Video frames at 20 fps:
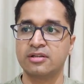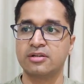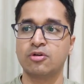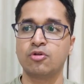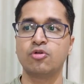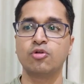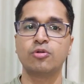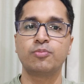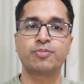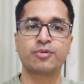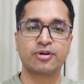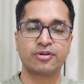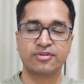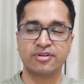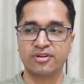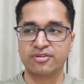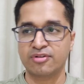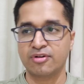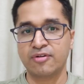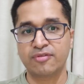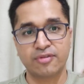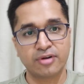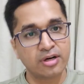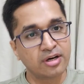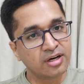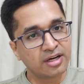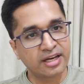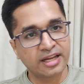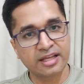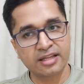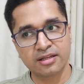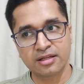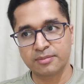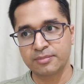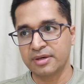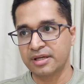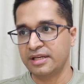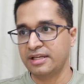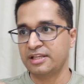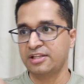the whole process of earning the
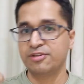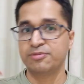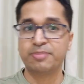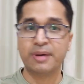money,